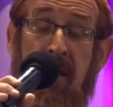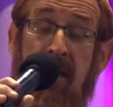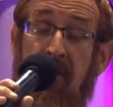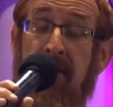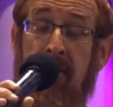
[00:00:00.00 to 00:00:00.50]

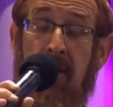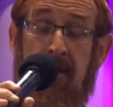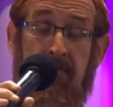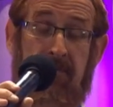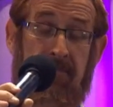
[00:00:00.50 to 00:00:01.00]
At that
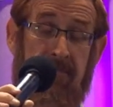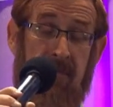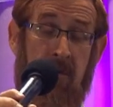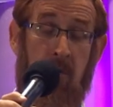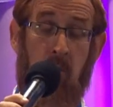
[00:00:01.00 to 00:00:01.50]
time,
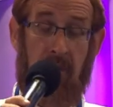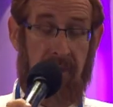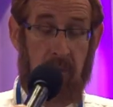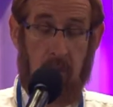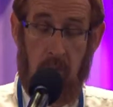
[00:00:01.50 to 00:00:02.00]
when
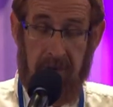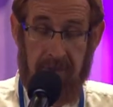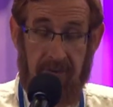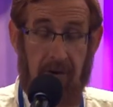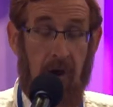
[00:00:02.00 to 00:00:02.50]
they were
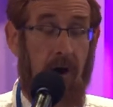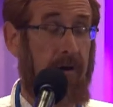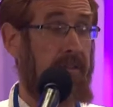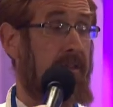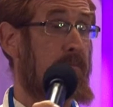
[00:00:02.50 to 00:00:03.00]
working very
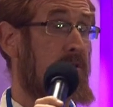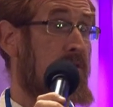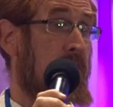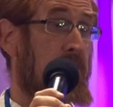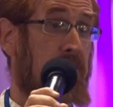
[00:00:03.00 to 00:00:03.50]
hard in the
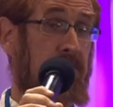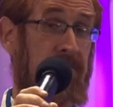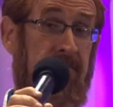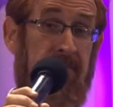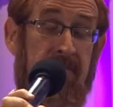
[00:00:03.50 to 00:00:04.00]
emergency room.
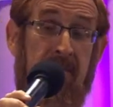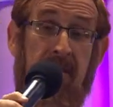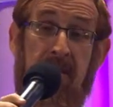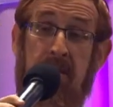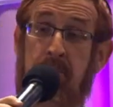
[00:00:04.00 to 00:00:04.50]

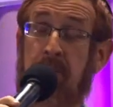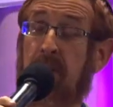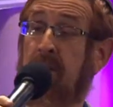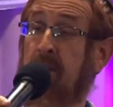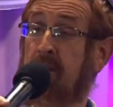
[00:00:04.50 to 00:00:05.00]

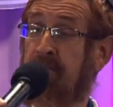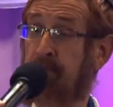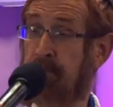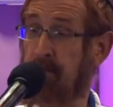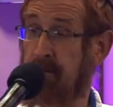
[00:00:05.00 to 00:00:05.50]
Millions of
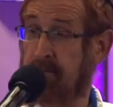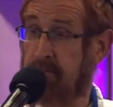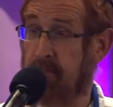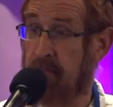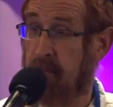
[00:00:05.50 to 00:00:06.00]
people
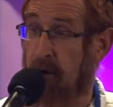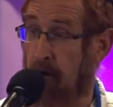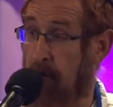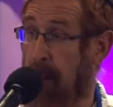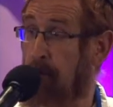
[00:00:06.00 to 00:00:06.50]

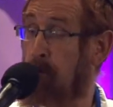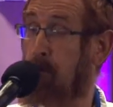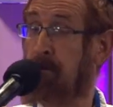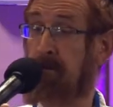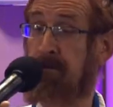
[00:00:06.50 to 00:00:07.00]
around the
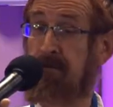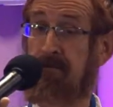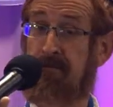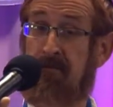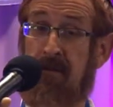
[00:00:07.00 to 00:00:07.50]
world,
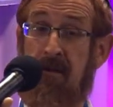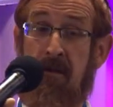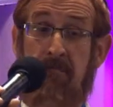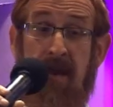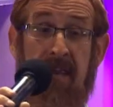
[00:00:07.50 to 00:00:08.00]

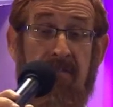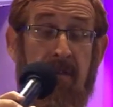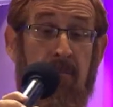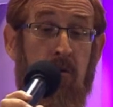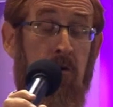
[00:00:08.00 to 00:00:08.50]
many of
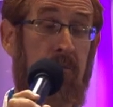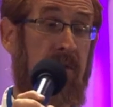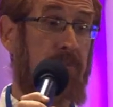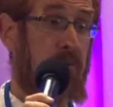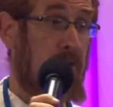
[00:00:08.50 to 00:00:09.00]
them who knew
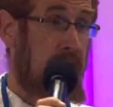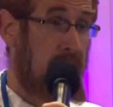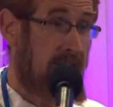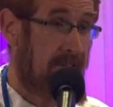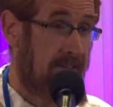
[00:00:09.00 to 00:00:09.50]
me
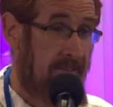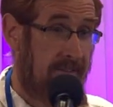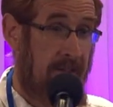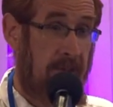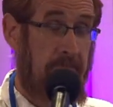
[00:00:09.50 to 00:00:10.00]
personally,
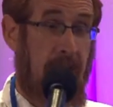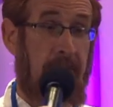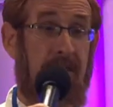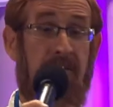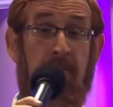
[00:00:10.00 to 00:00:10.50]

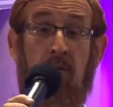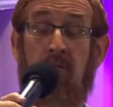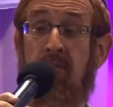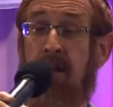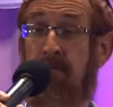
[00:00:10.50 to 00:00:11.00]
many of them
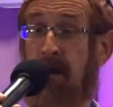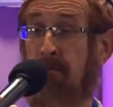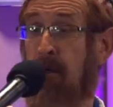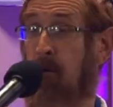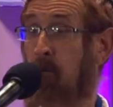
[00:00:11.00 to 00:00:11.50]
who've read about
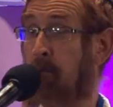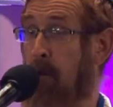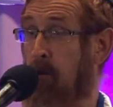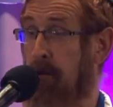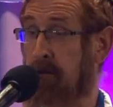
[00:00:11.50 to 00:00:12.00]
my, what, my
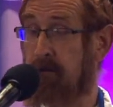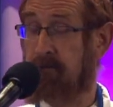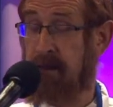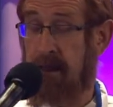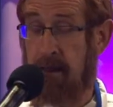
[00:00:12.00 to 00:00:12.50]
work,
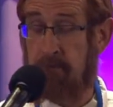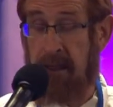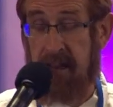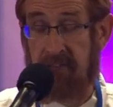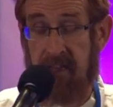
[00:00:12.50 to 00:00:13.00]

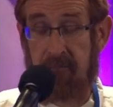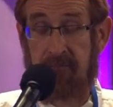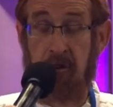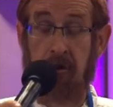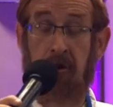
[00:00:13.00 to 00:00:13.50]
many of them have just